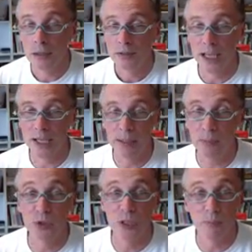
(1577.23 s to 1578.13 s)
take
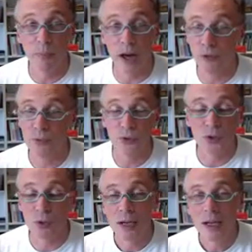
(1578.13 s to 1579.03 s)
people to the
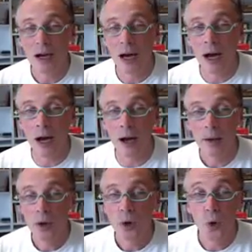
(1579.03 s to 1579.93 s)
bathroom,
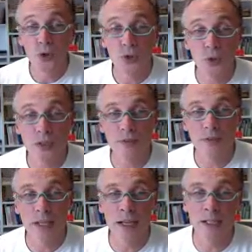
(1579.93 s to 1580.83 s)
all sorts of
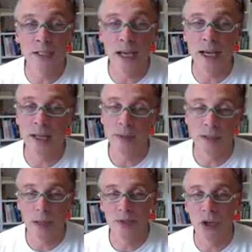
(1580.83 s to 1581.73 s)
things that
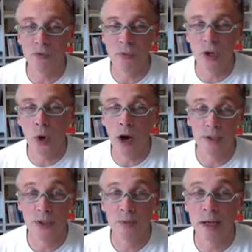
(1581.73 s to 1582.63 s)
perhaps don't require a
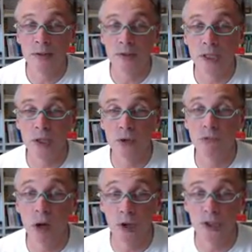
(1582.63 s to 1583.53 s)
huge amount of skill.
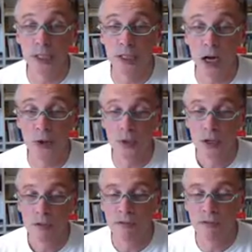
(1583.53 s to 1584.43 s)
Robots did those,
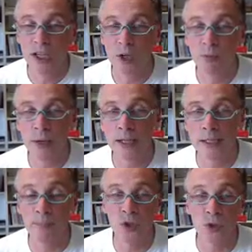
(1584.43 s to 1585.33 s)
free human beings
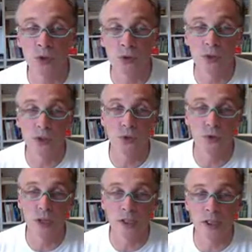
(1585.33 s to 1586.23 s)
up to do
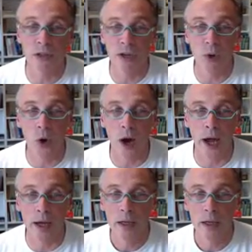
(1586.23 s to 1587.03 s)
things that require